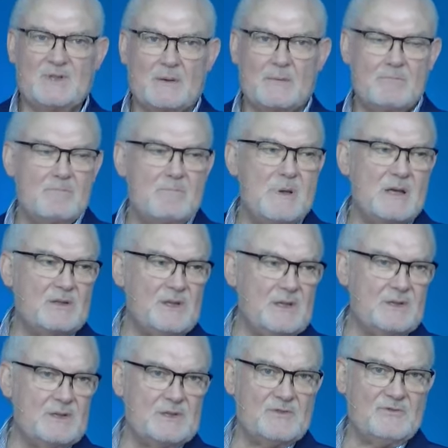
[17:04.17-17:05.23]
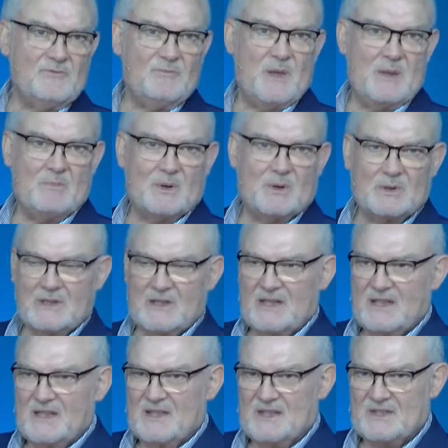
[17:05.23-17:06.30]
to millions of people
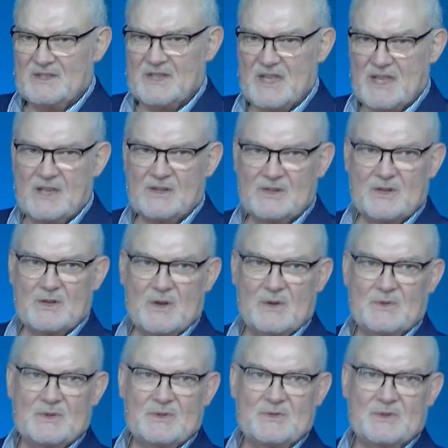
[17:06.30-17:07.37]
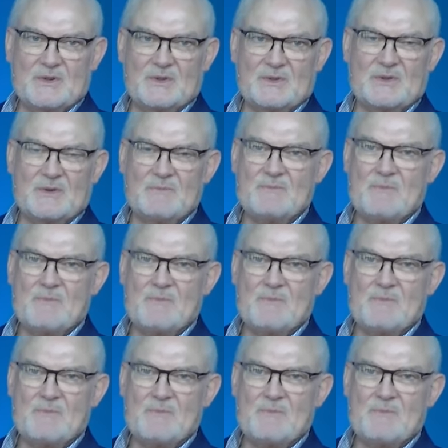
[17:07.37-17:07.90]
seeking to know the truth.